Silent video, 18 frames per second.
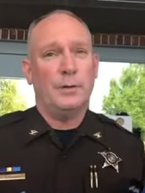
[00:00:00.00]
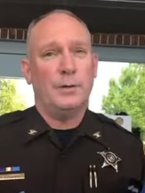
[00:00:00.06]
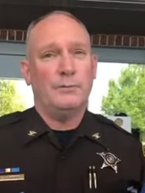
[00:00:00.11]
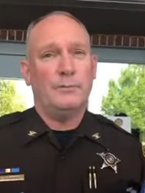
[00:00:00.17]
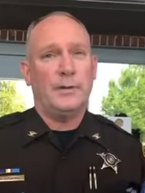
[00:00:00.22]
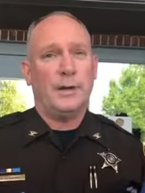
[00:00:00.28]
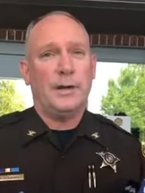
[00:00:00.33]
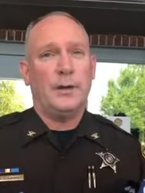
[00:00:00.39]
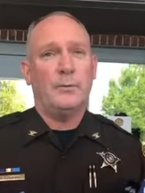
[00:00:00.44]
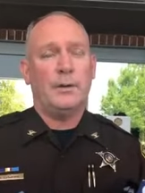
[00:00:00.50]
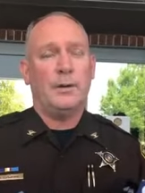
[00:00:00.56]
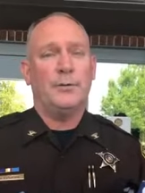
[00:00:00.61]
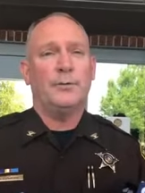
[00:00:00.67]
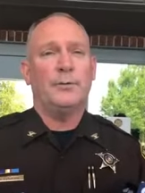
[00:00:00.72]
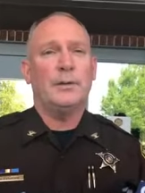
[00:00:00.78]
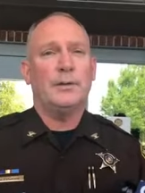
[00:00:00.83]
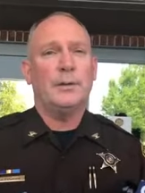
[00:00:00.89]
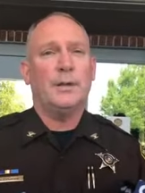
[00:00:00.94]
gunfire
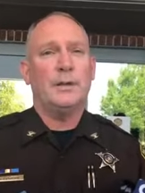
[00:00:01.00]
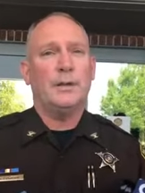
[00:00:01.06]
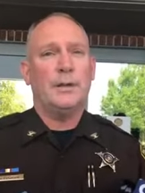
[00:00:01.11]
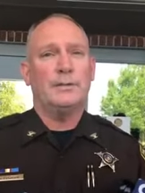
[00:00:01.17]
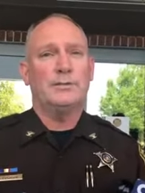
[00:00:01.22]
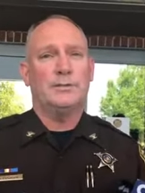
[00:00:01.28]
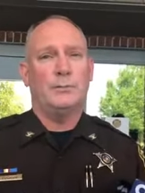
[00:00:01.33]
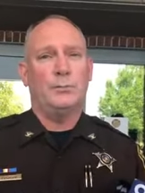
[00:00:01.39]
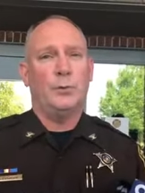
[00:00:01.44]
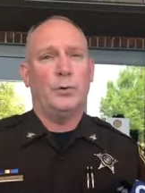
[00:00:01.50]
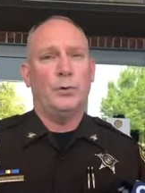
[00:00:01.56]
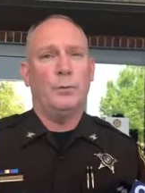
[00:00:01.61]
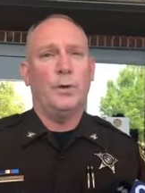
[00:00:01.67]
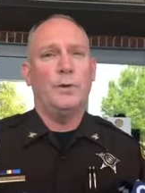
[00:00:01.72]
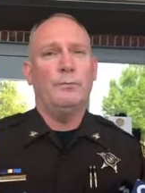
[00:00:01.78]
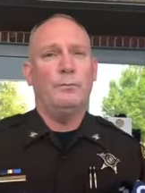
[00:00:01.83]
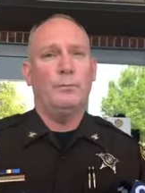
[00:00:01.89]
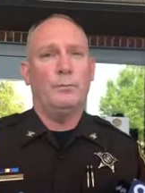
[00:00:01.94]
around 3:30. That's someone
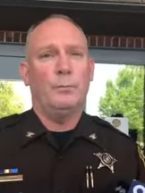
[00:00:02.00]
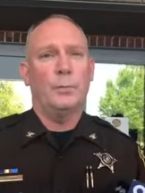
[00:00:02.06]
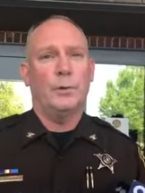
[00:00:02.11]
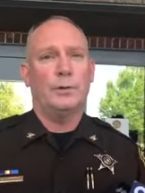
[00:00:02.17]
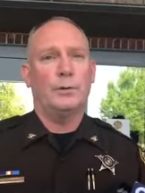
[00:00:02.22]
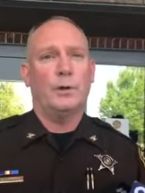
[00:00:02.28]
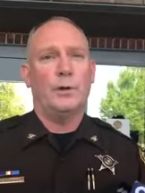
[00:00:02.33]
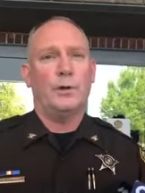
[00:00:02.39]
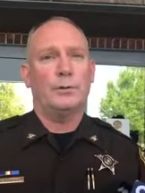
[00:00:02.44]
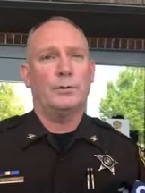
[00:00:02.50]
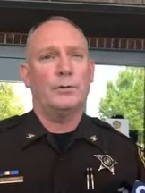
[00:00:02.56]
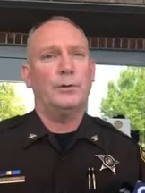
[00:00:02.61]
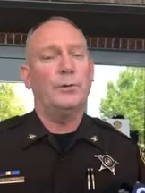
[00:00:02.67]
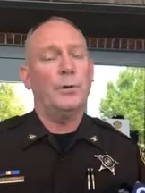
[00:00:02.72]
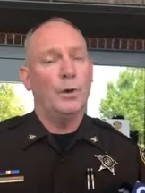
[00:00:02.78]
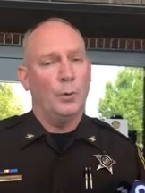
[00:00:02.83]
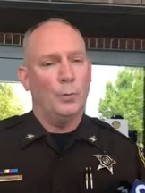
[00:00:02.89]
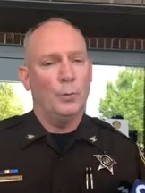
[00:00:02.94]
we want to talk to.